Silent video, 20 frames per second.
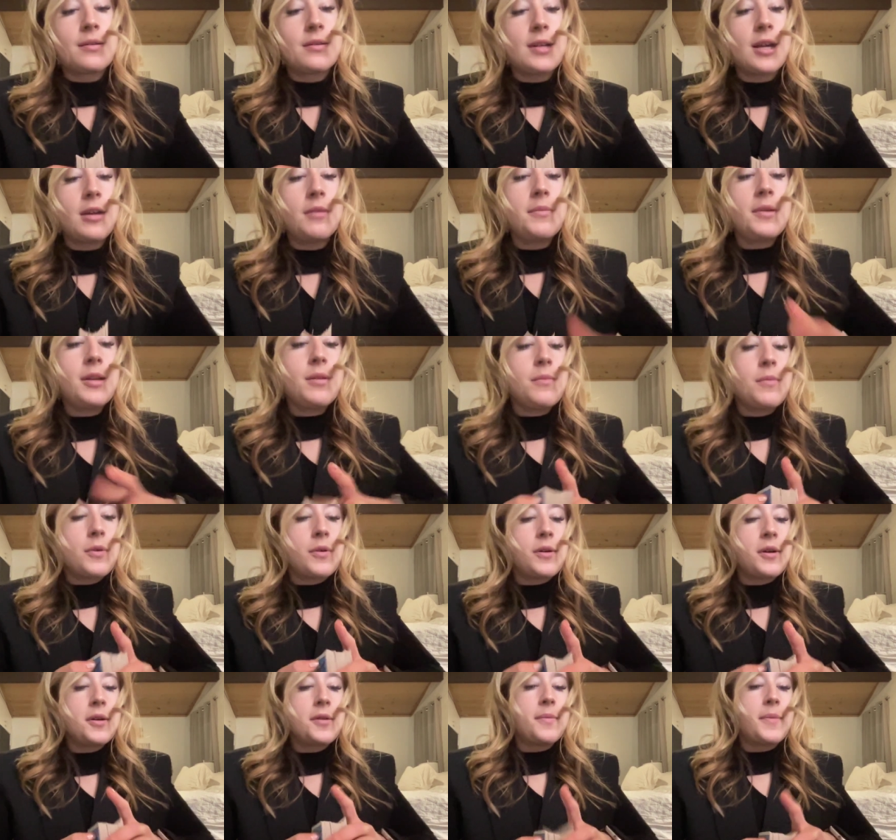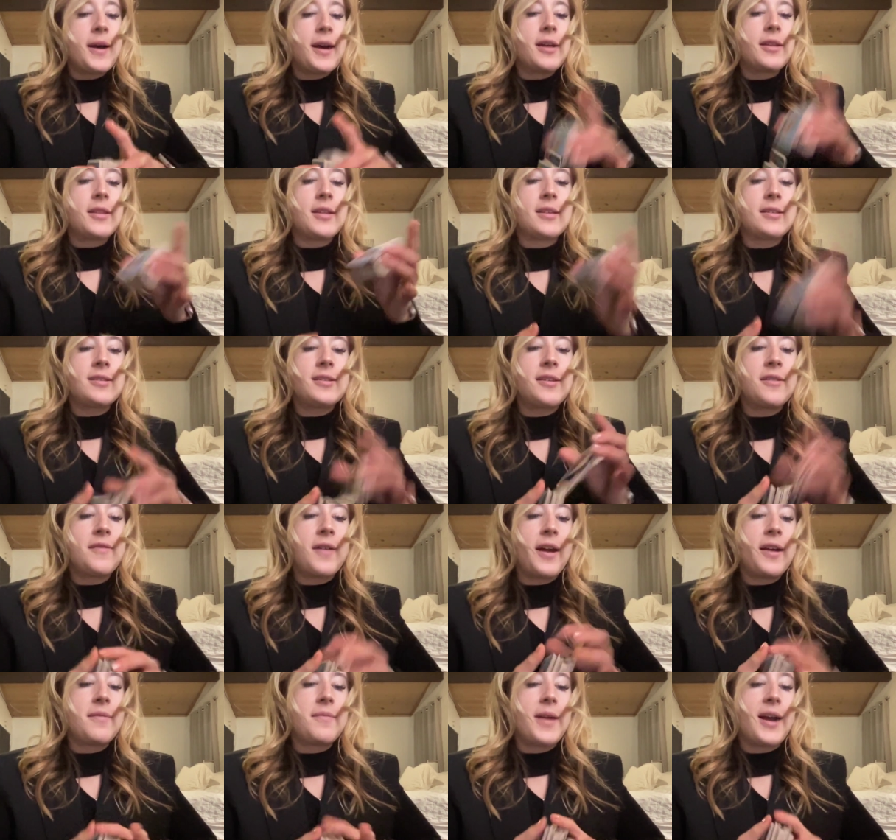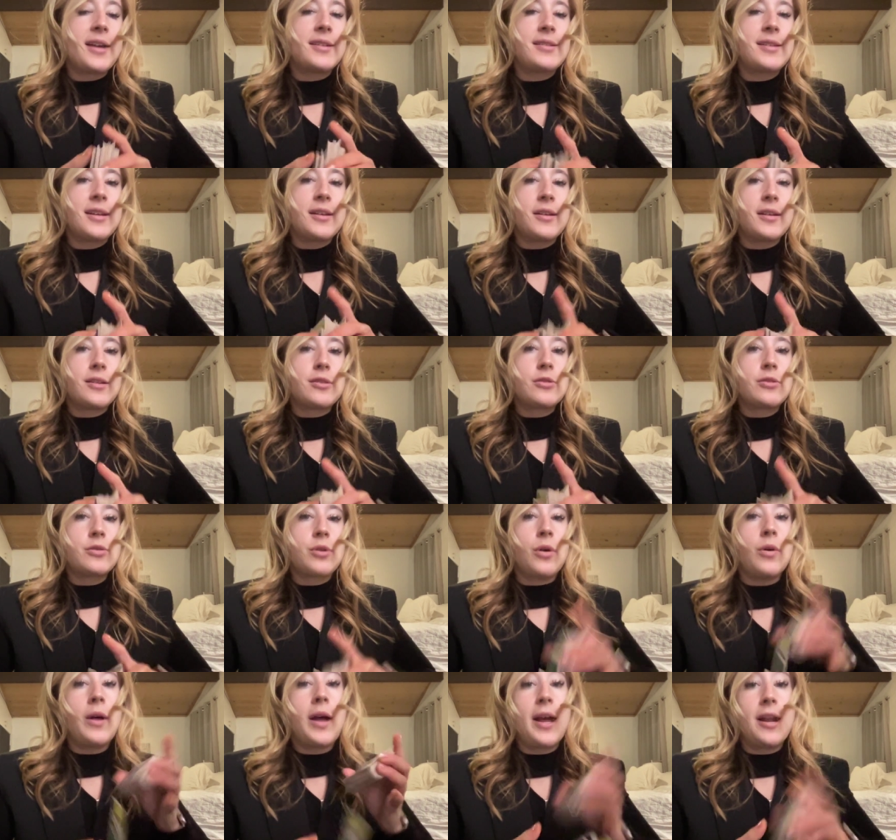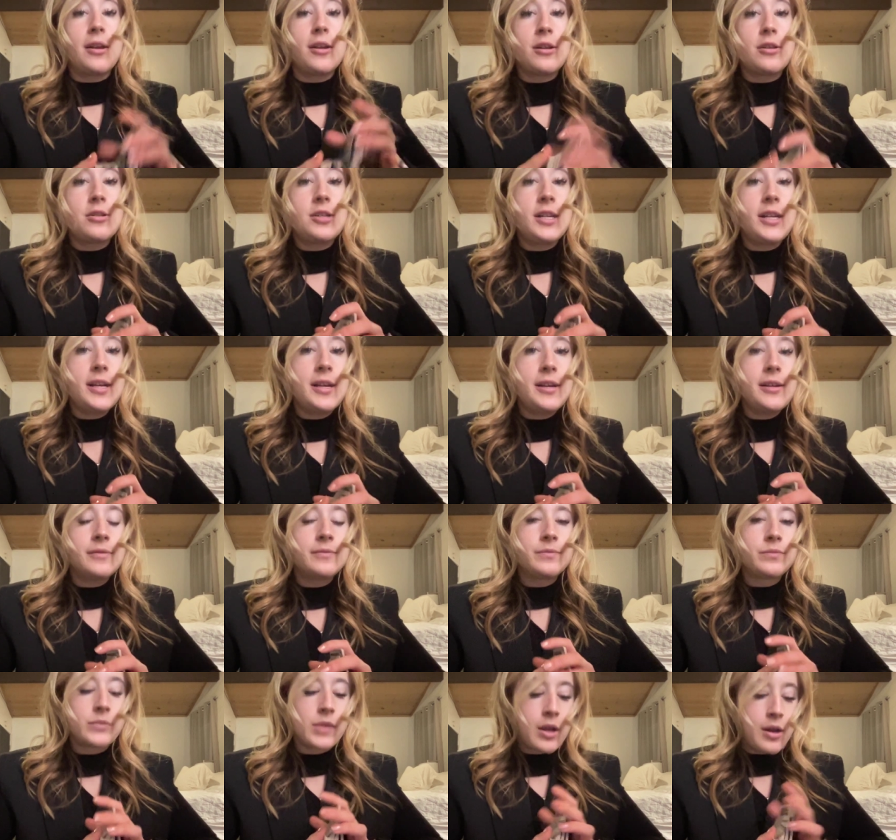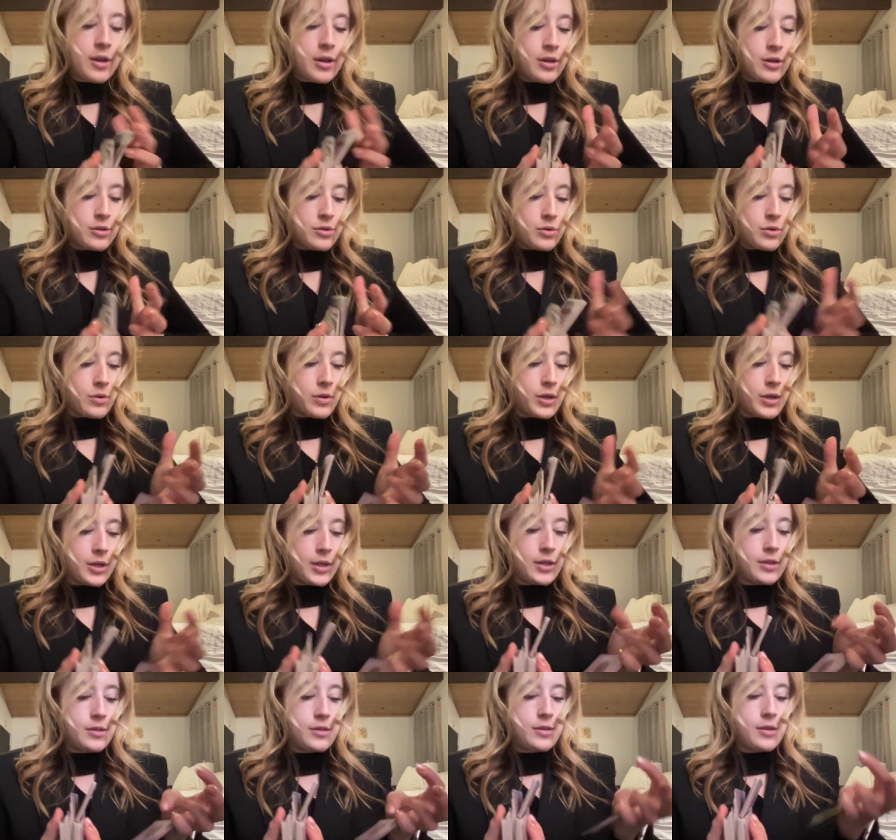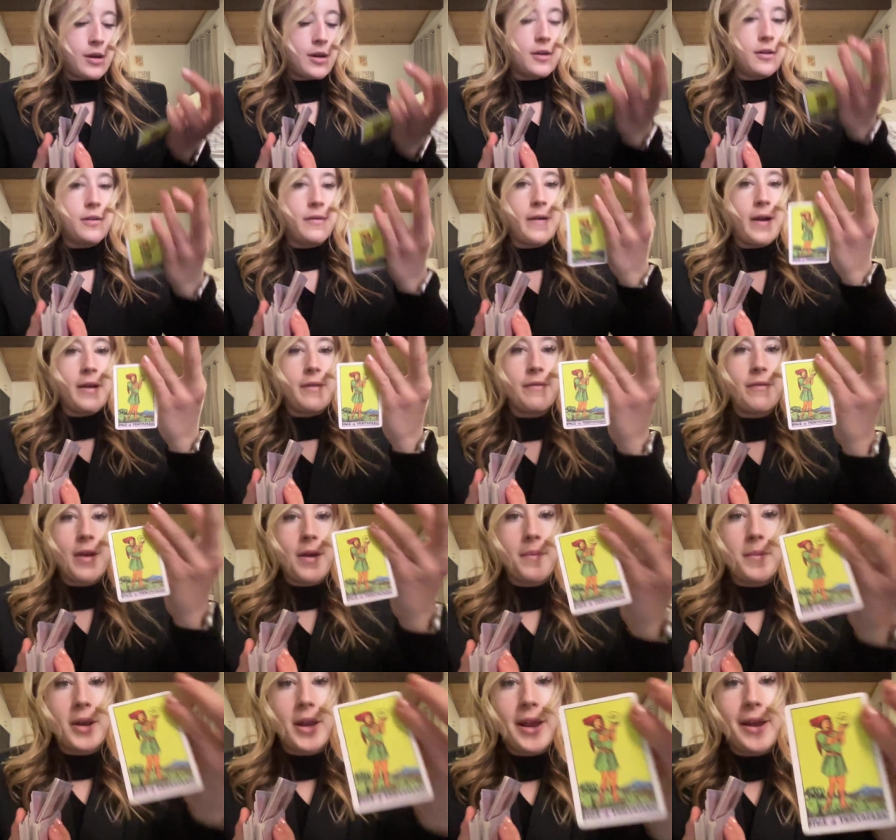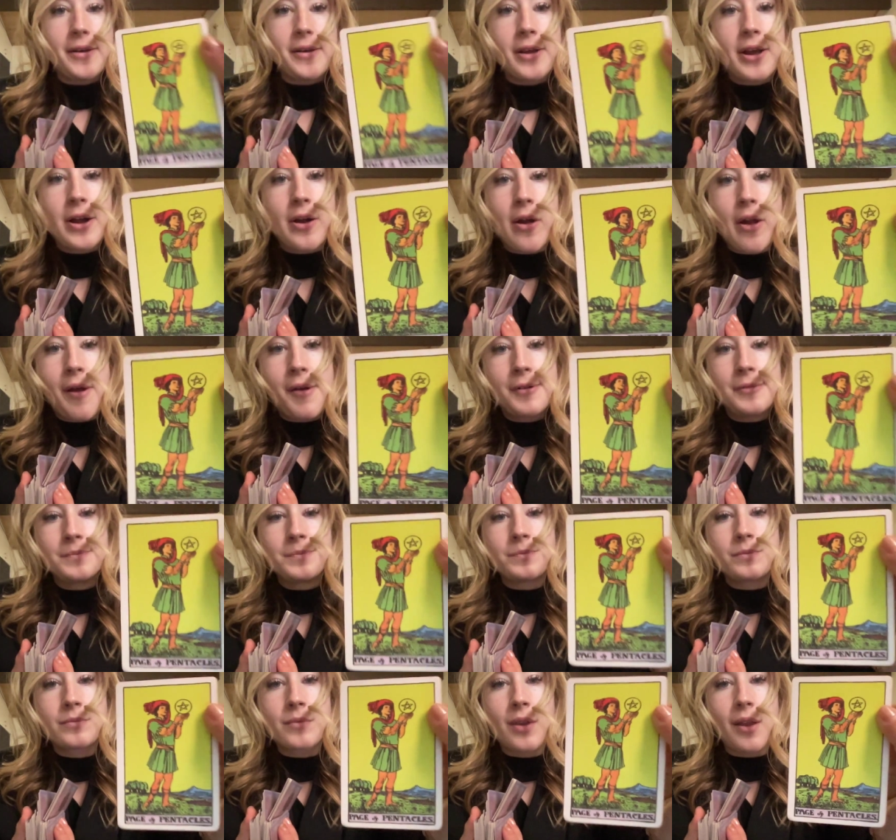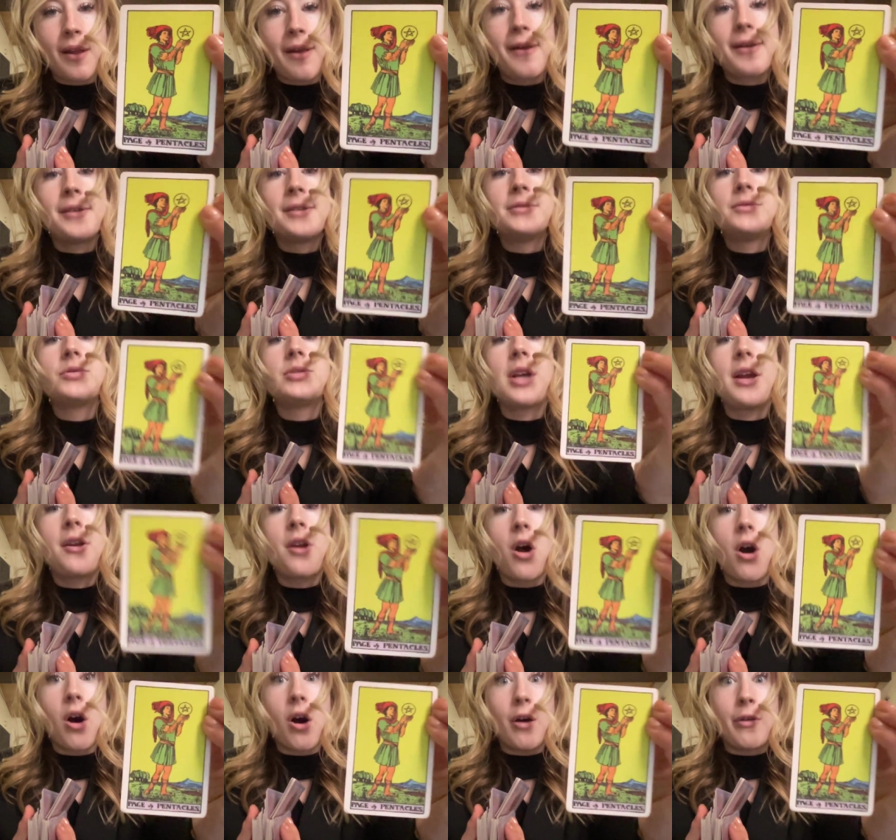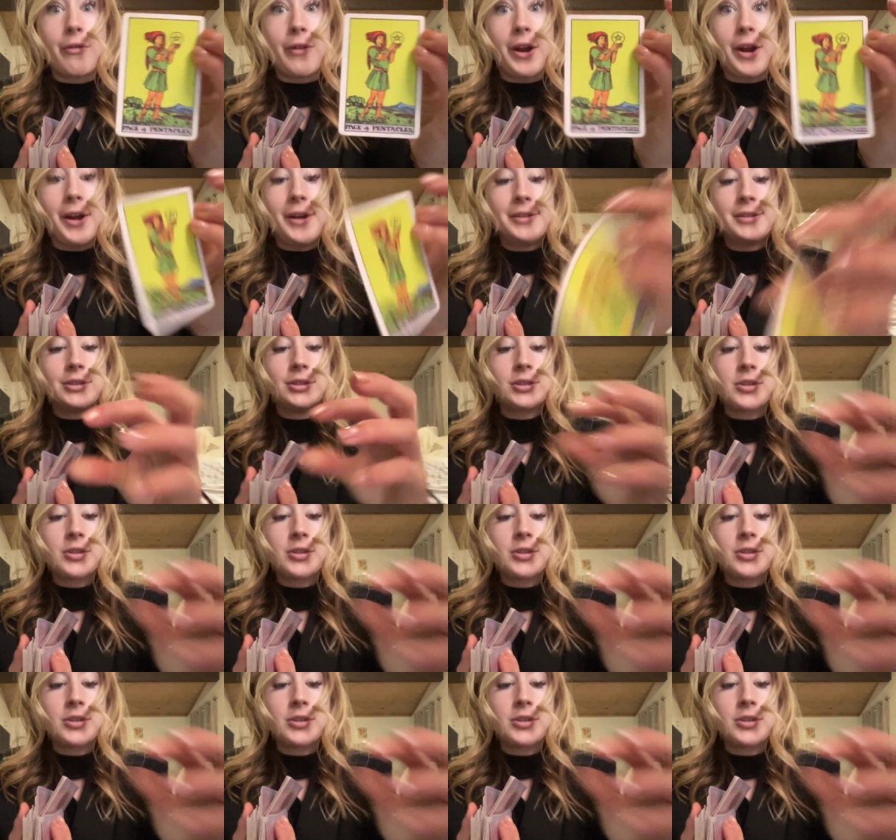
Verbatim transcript: Tell me more about this divine masculine soul energy towards our divine feminine. An offer.